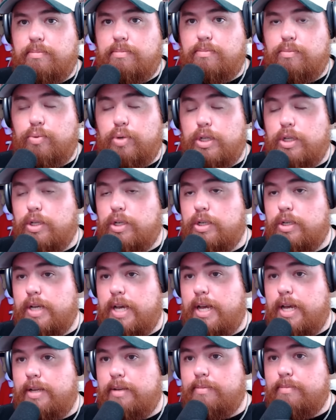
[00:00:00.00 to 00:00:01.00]
look
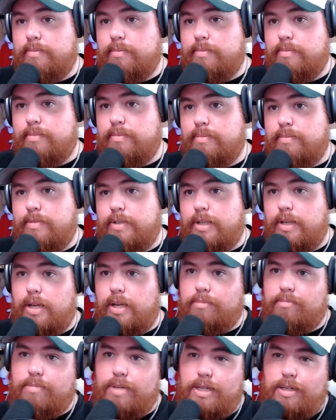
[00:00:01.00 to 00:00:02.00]
at it. We're
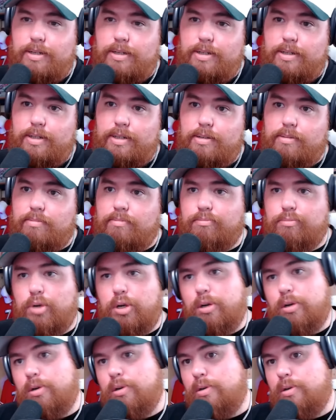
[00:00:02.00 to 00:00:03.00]
like, man,
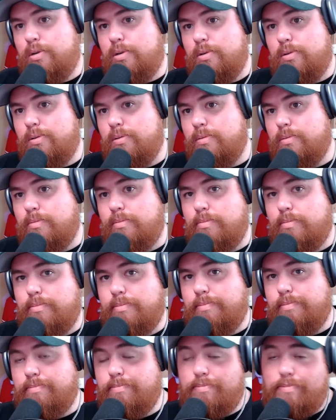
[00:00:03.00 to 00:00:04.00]
oh,
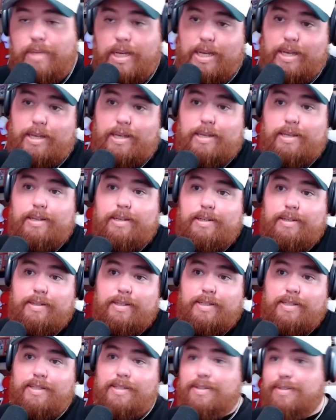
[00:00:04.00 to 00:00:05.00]
hey,
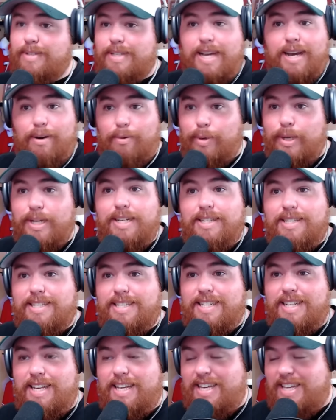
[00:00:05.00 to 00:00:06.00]
gotta wait and
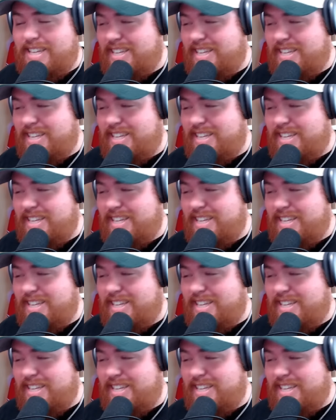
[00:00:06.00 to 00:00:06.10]
see.